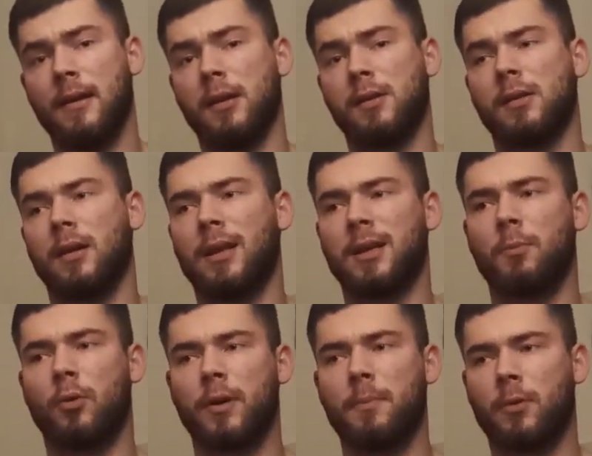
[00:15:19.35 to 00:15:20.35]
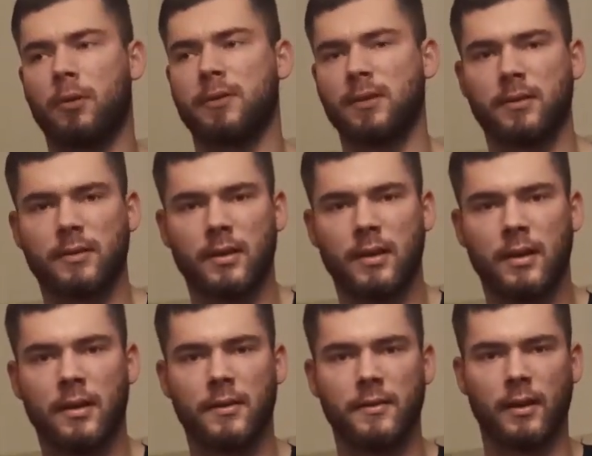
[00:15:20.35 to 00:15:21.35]
It's a lot more important,
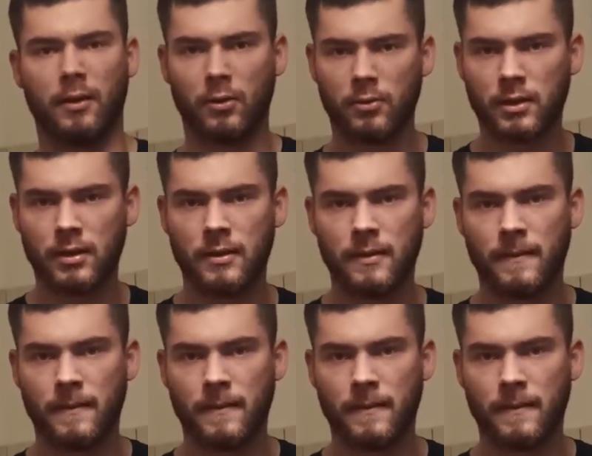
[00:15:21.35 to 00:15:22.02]
the look